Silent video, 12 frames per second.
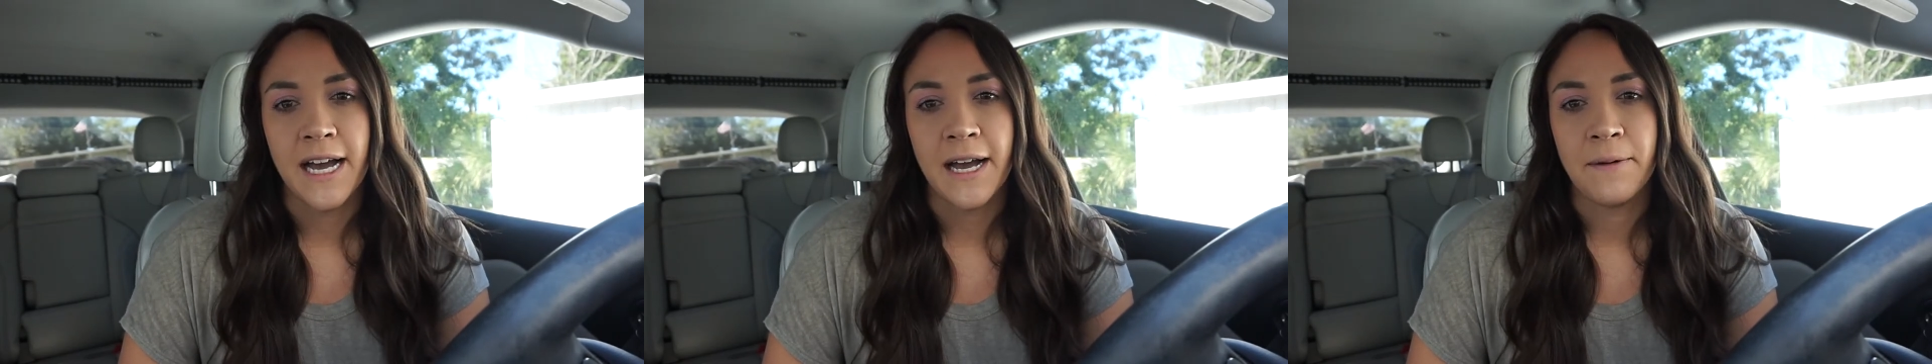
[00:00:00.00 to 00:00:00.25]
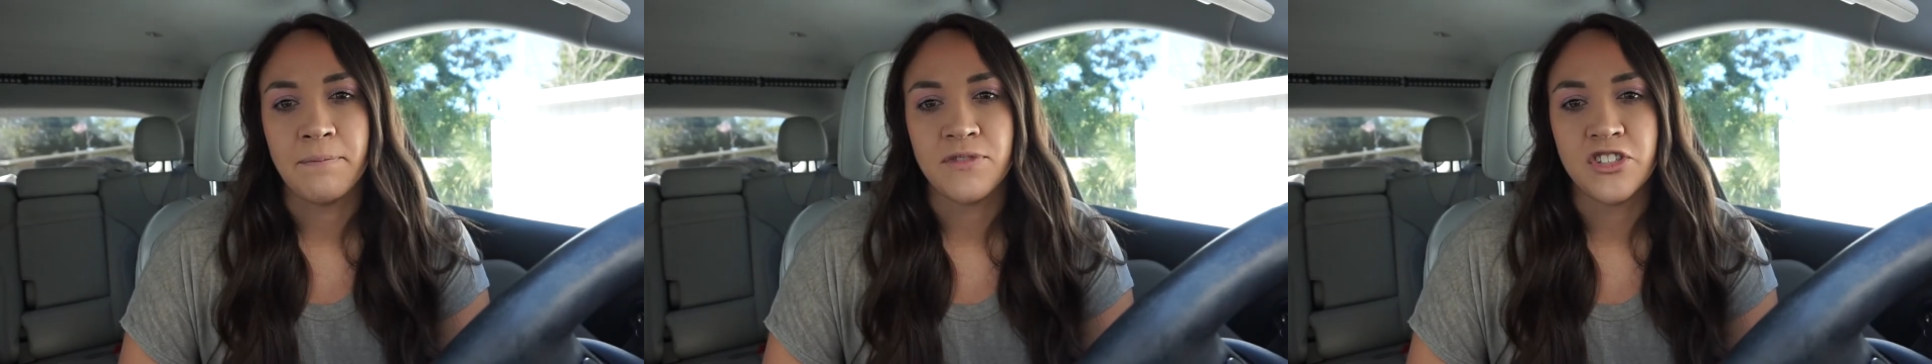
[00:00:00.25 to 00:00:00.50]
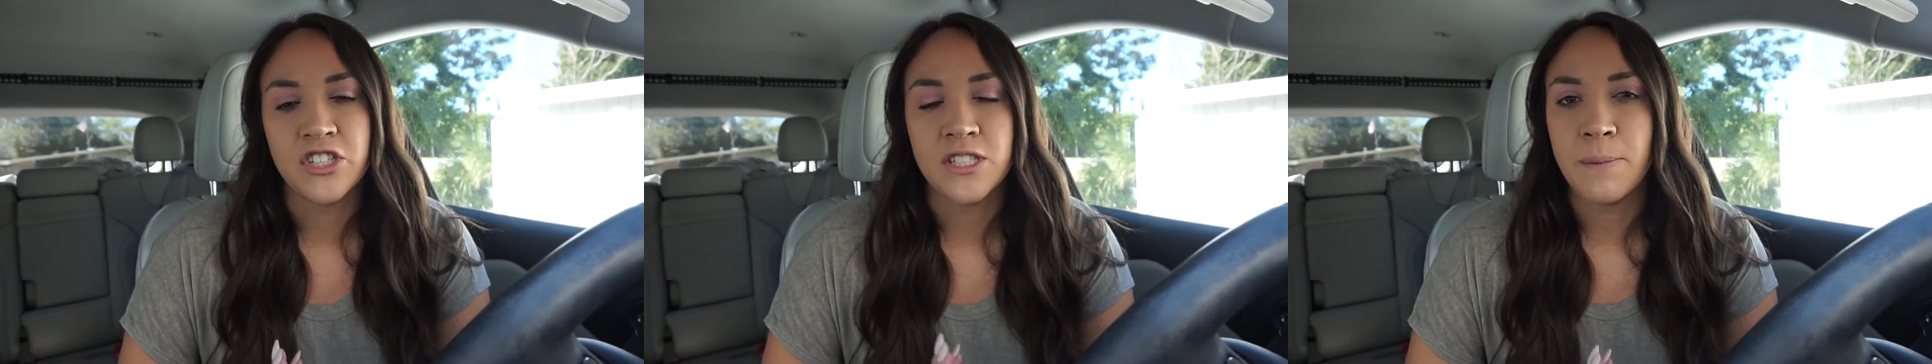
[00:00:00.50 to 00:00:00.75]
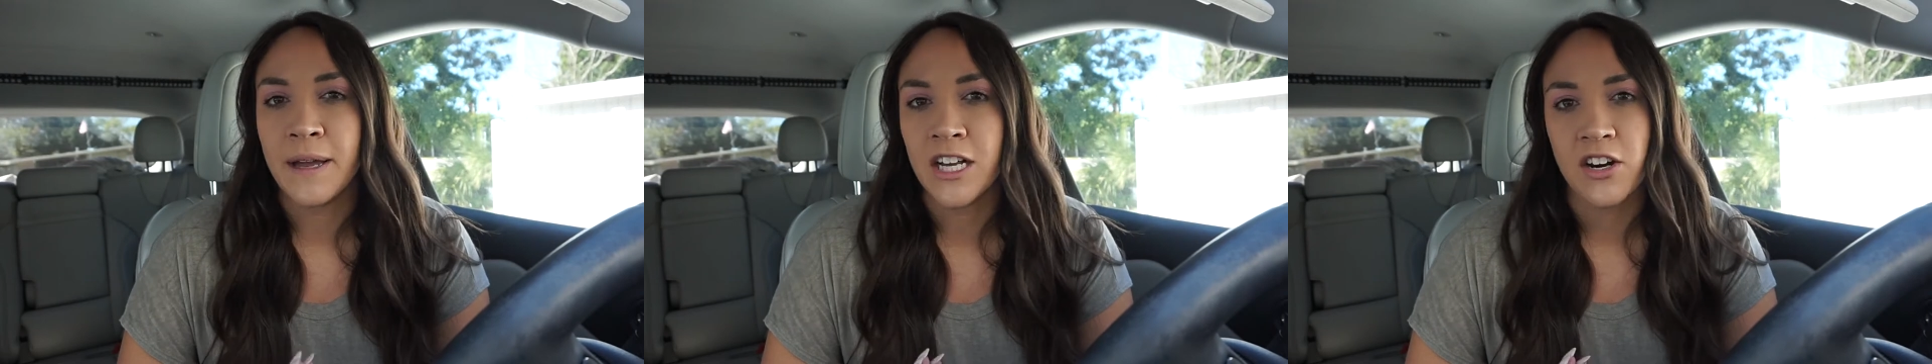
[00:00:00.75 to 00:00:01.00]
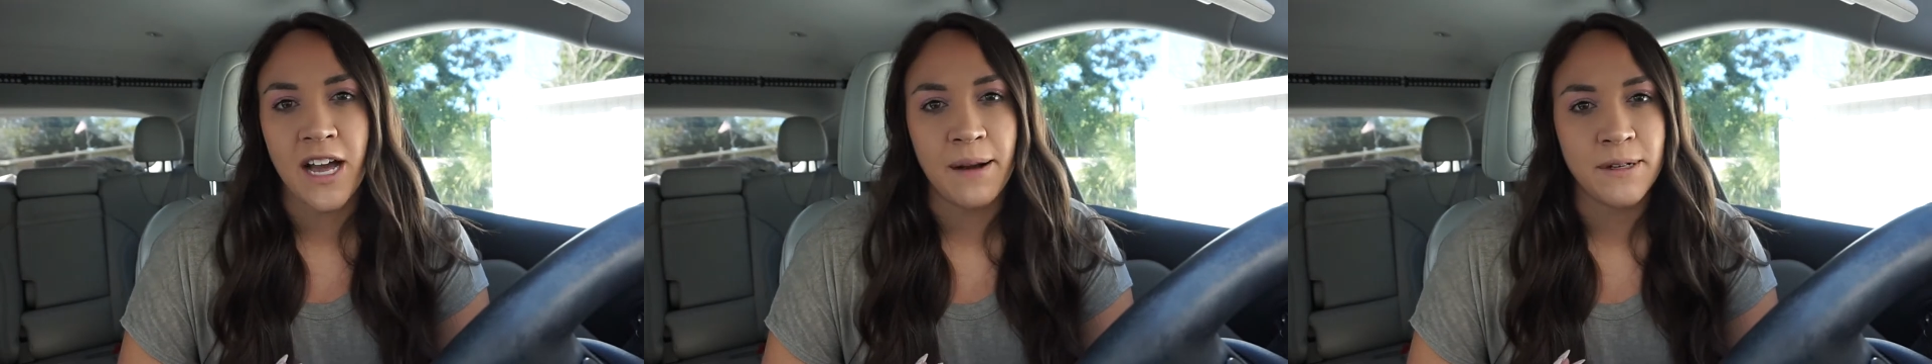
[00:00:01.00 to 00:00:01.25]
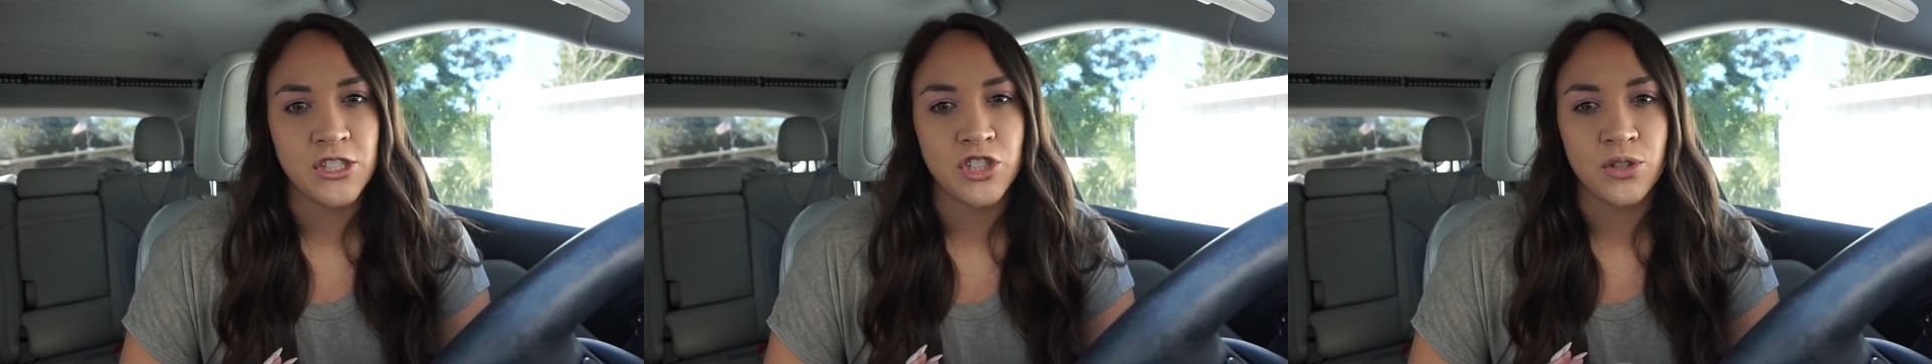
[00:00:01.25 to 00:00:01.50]
Um, just depending on
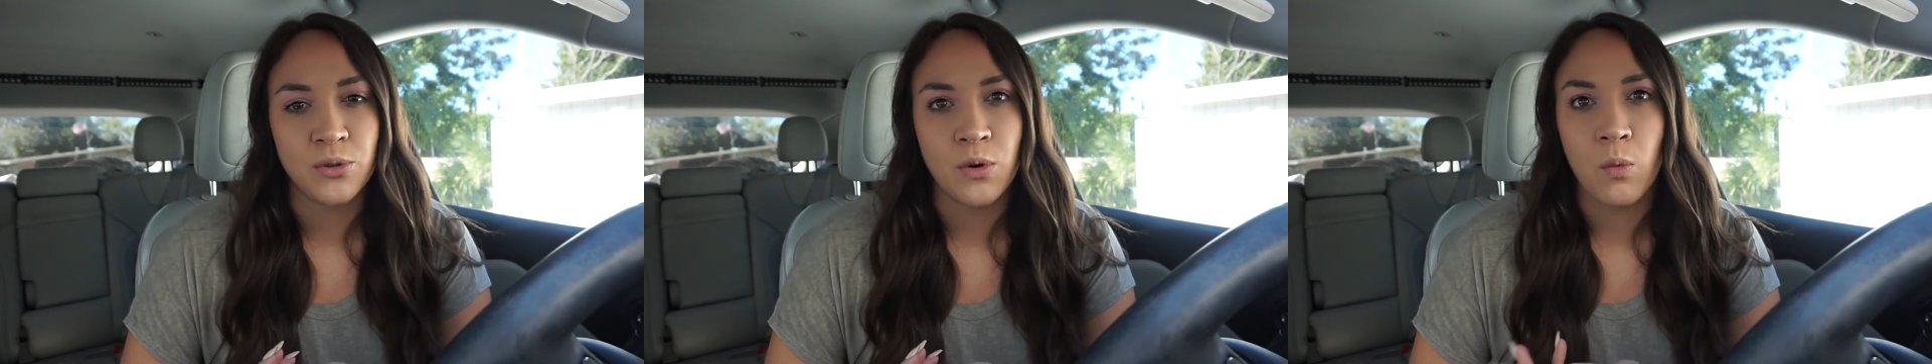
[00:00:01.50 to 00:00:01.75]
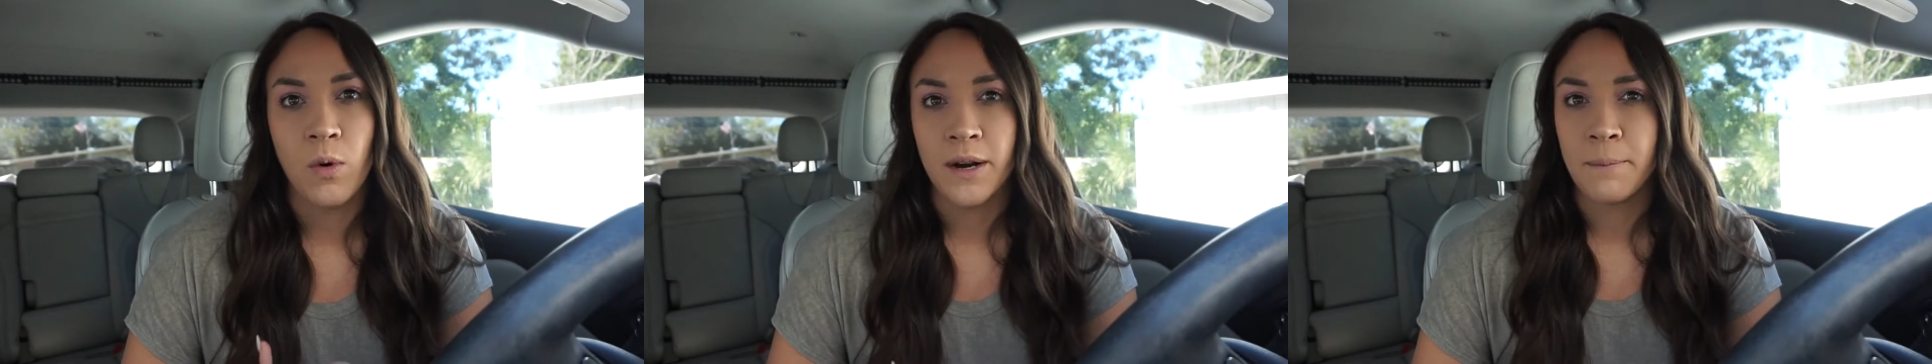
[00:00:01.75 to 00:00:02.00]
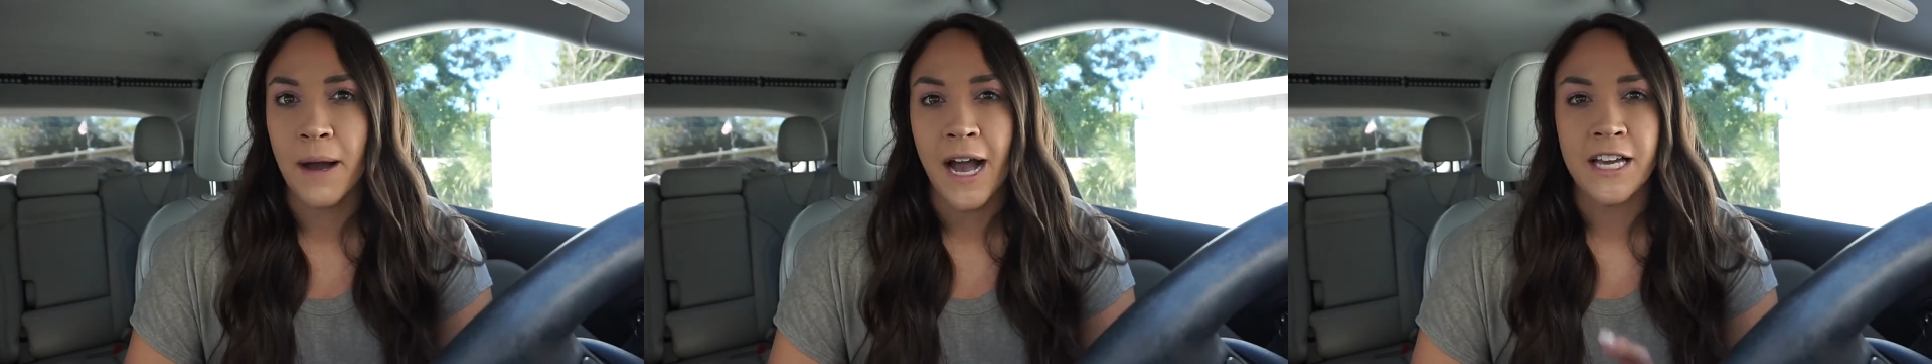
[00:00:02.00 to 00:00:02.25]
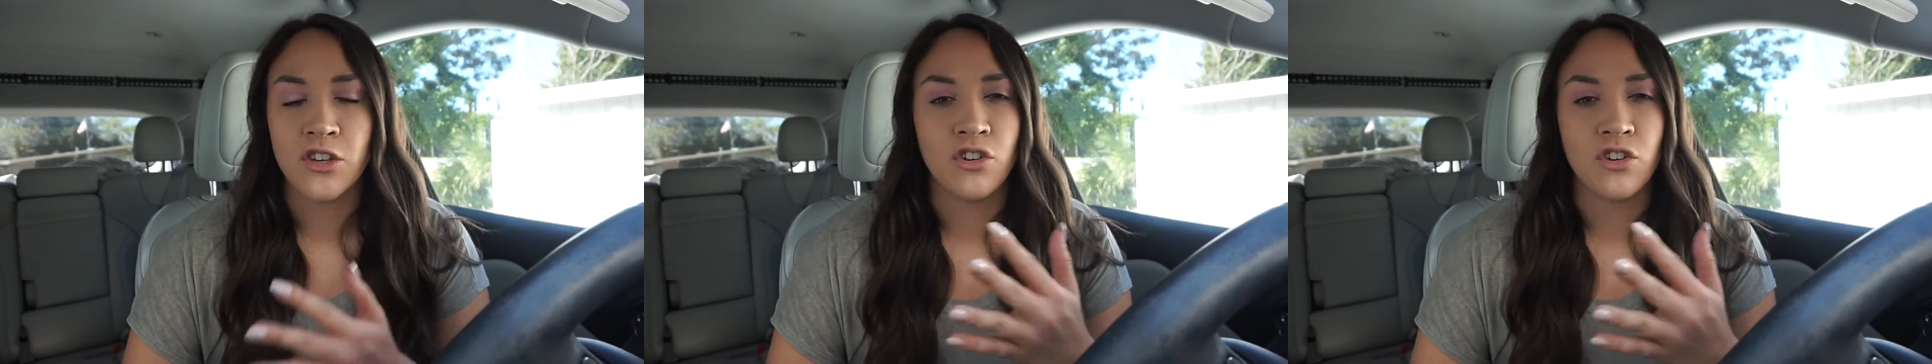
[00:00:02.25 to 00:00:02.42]
how much you wanna buy,